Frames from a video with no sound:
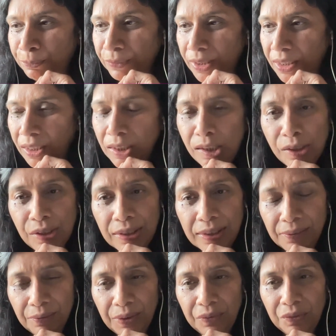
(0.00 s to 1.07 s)
Girls,
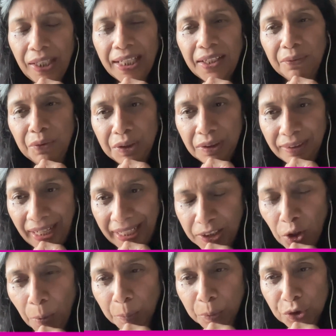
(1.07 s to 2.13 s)
if they're given the right
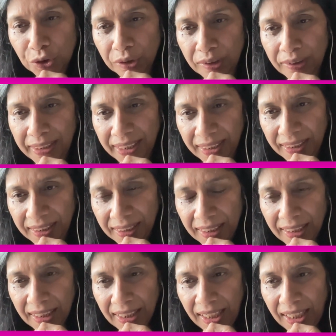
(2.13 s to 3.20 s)
opportunity,
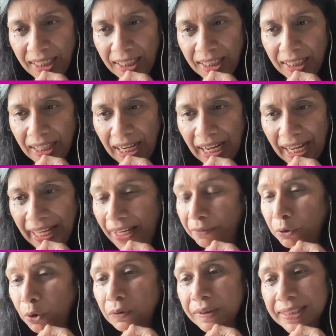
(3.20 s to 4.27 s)
I have
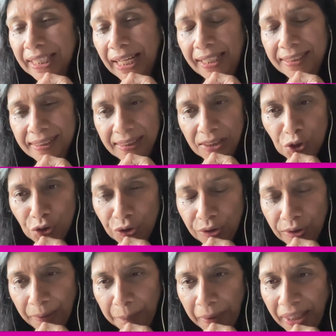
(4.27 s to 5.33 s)
always had such
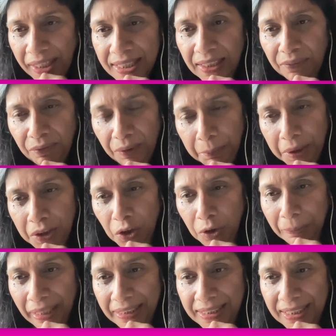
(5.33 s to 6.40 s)
amazing women on
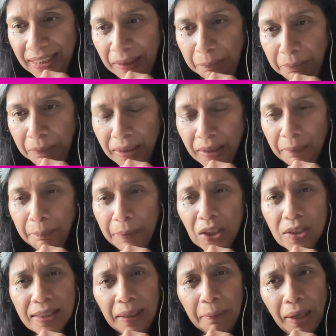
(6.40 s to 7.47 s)
my team
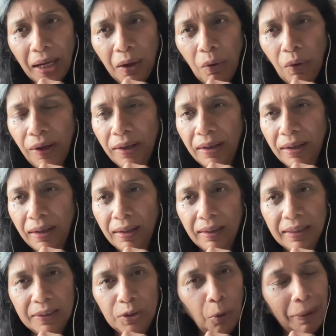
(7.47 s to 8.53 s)
because
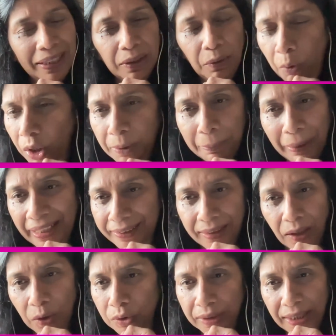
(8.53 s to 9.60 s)
somehow, no matter what
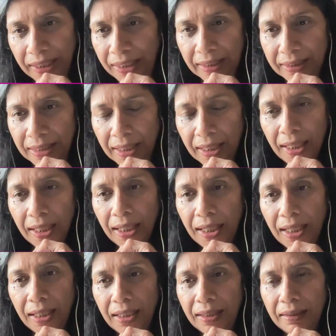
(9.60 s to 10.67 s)
background they are,
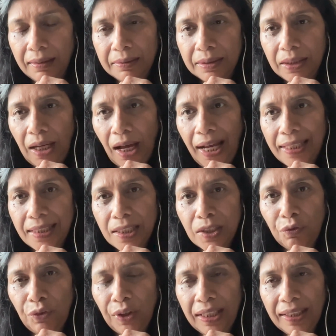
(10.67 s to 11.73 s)
I just
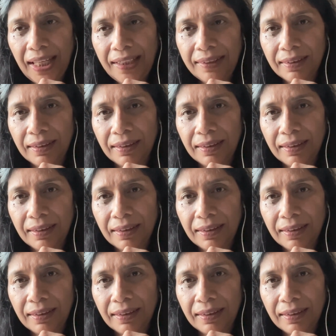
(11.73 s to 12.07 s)
feel that